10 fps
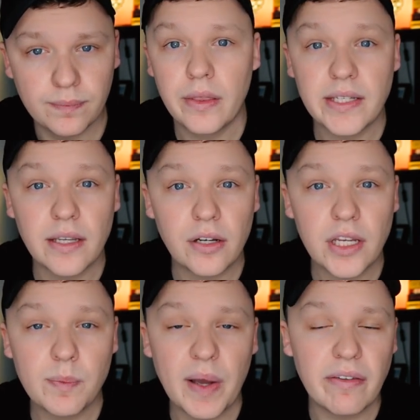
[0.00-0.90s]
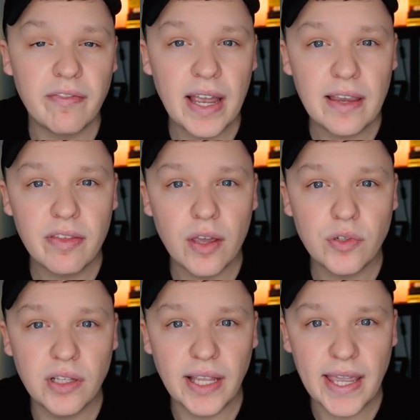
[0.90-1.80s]
this increased by
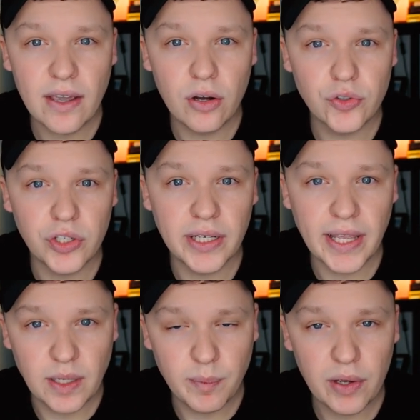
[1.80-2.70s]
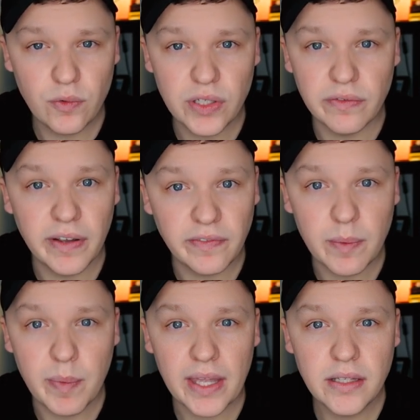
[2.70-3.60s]

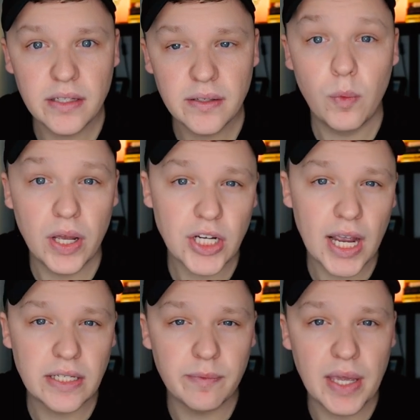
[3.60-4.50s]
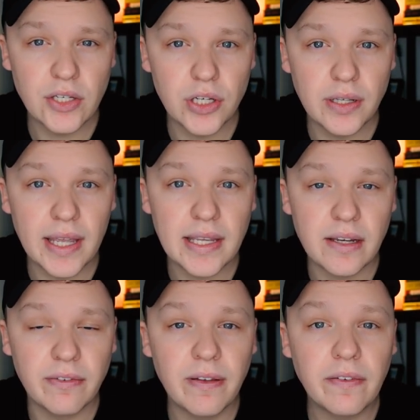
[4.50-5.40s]
£5,809.50, which, as I've mentioned, is
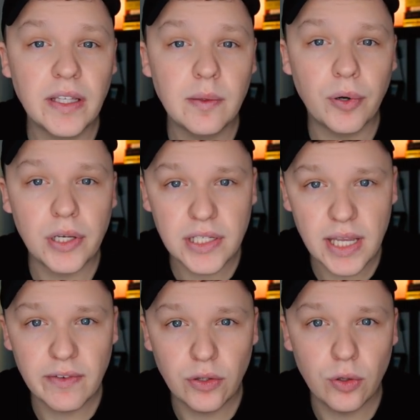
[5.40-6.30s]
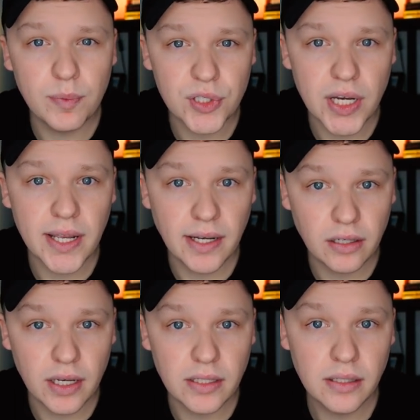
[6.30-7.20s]
a 15.72%
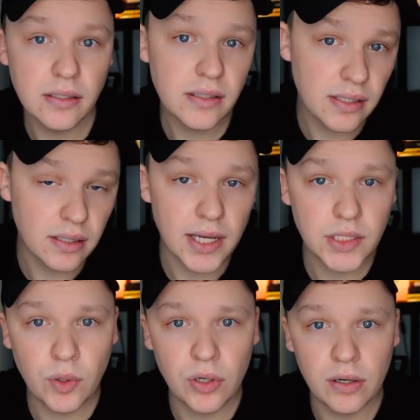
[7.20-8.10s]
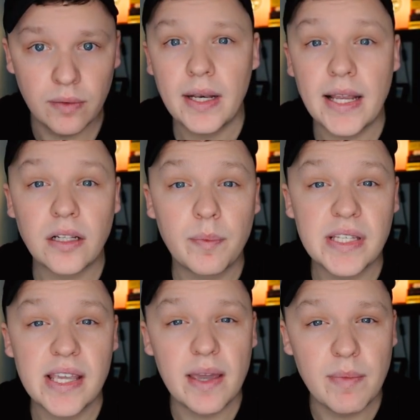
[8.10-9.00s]
increase since last quarter. Next up
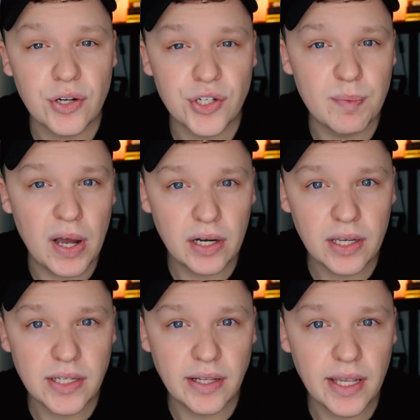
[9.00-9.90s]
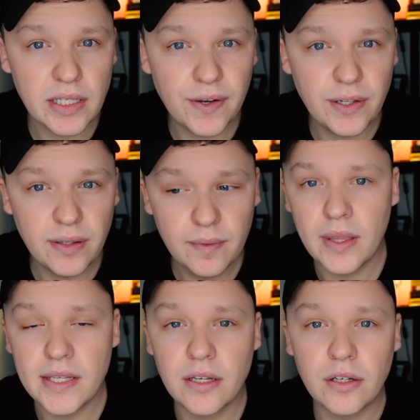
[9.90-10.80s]
is the Emerging Markets Index Fund.
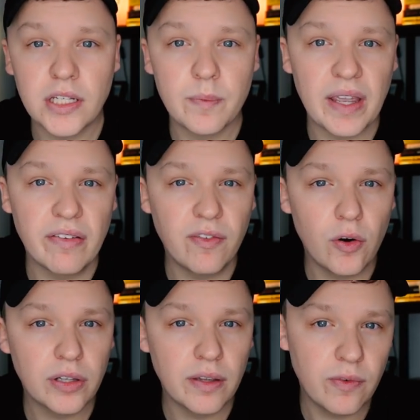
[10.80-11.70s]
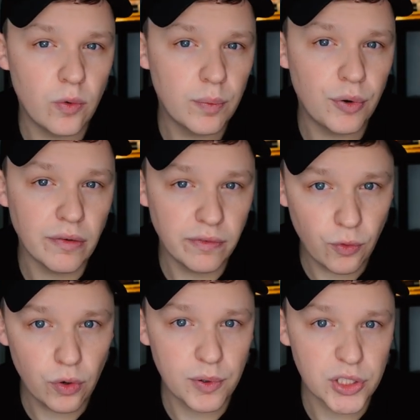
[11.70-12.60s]
This increased by
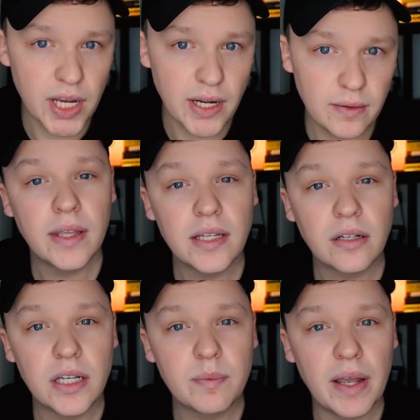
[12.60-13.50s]
44.4%. This increased